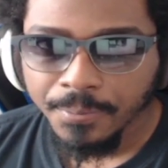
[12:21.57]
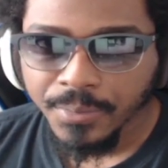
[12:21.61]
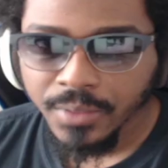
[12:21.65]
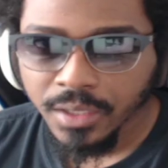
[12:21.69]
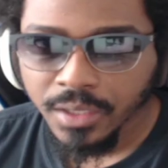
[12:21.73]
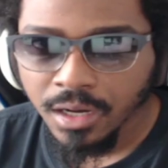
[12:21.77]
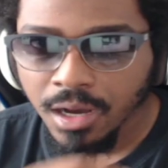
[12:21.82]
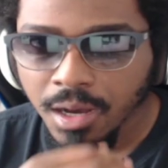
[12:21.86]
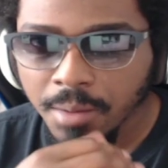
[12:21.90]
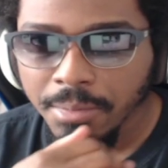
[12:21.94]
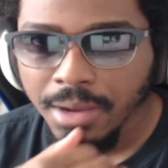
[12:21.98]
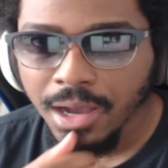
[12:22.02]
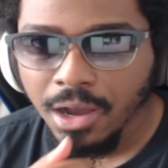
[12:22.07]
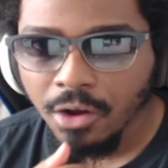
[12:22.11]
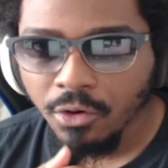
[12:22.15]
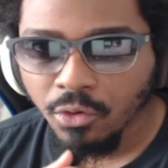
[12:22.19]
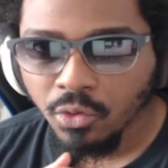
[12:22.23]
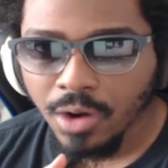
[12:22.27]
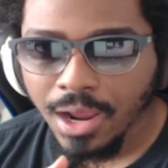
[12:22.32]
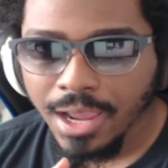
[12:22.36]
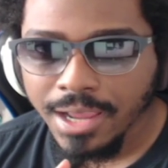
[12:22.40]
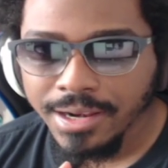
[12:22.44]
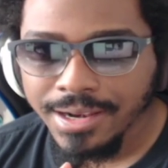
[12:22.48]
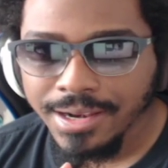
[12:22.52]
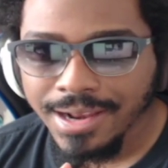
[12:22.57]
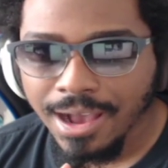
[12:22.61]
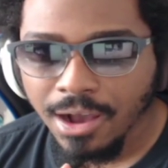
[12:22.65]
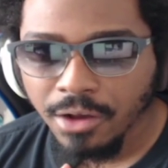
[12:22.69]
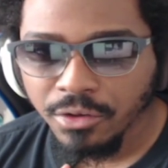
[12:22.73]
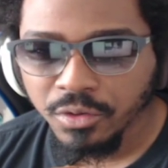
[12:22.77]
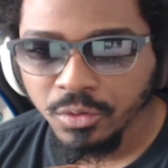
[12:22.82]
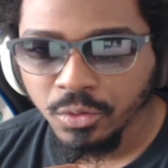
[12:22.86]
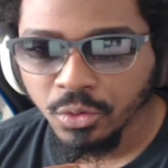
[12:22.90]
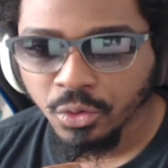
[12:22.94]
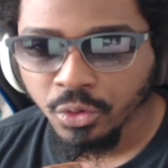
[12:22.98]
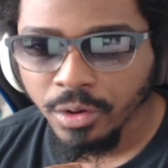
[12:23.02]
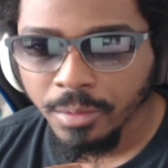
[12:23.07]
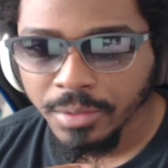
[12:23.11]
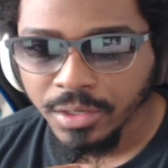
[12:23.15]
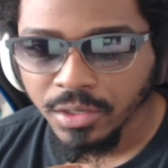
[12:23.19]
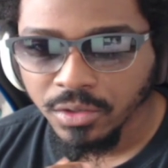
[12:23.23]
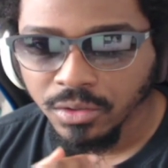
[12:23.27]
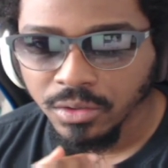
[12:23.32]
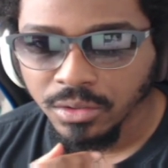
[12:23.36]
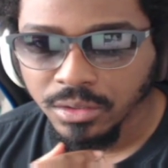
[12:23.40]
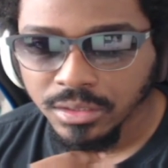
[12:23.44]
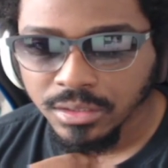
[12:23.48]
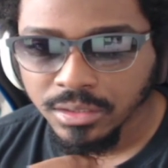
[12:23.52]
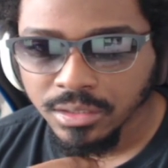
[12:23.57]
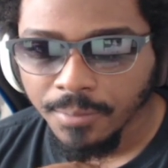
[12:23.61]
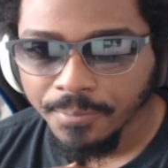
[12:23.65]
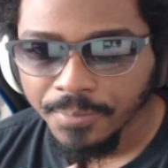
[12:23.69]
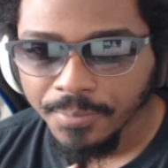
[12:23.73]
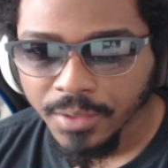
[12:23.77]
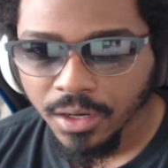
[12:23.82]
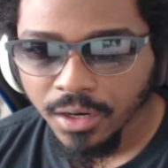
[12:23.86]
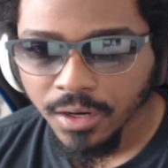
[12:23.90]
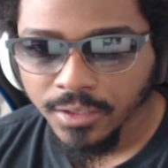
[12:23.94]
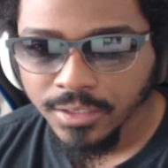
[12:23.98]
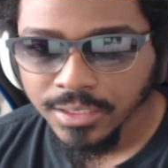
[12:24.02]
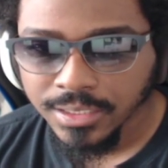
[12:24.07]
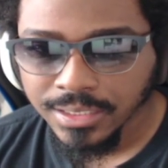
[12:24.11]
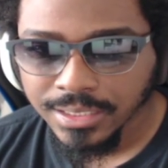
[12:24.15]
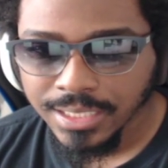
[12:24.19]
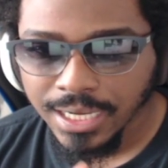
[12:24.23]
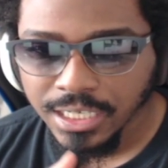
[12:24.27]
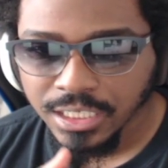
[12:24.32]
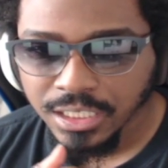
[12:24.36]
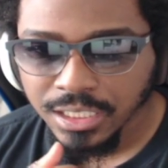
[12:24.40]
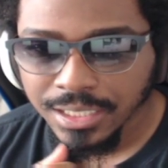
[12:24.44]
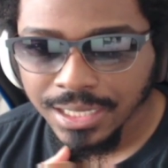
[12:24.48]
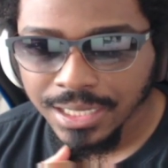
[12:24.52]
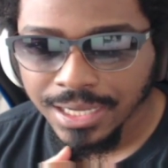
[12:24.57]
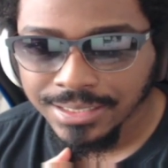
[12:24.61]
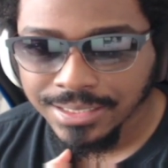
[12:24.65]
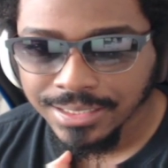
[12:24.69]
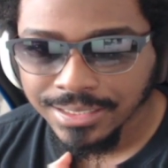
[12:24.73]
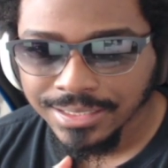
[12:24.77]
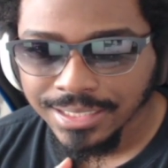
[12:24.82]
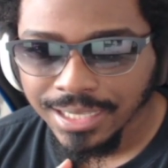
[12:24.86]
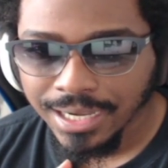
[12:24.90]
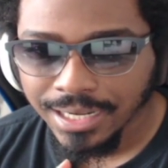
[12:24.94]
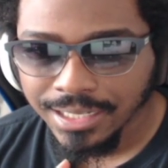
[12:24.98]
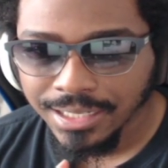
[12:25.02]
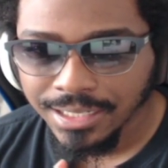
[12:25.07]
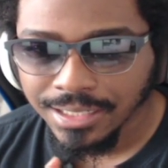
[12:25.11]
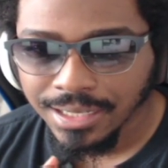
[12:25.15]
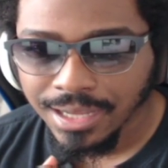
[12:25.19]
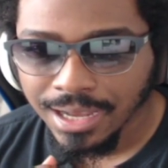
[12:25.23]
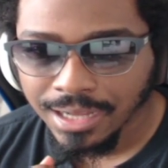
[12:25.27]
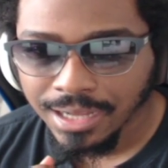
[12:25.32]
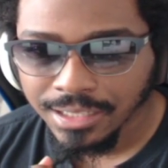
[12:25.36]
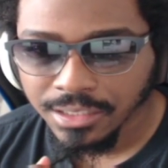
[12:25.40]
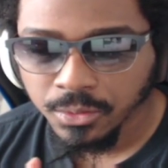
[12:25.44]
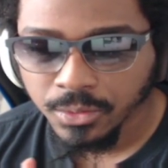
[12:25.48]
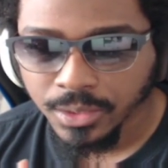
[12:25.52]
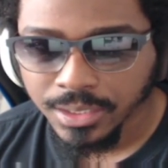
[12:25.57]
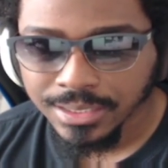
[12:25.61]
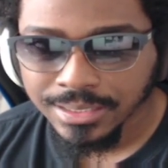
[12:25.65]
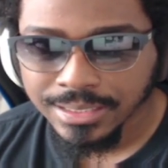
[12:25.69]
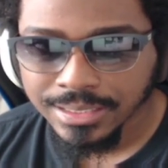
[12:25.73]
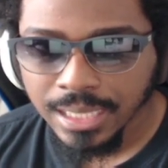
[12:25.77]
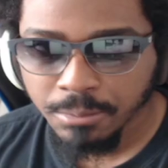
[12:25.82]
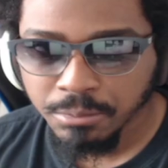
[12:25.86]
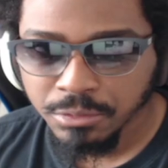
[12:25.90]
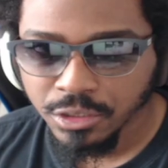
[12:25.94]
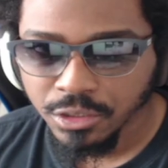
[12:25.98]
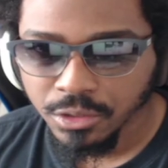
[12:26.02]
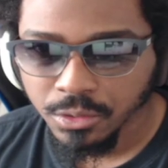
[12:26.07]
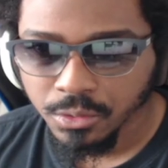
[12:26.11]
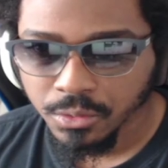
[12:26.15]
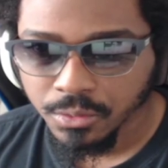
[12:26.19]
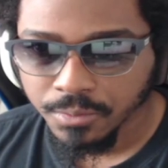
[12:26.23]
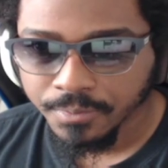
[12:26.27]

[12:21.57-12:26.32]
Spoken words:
Come out right now, you criminals. Our station has decided not to accept you.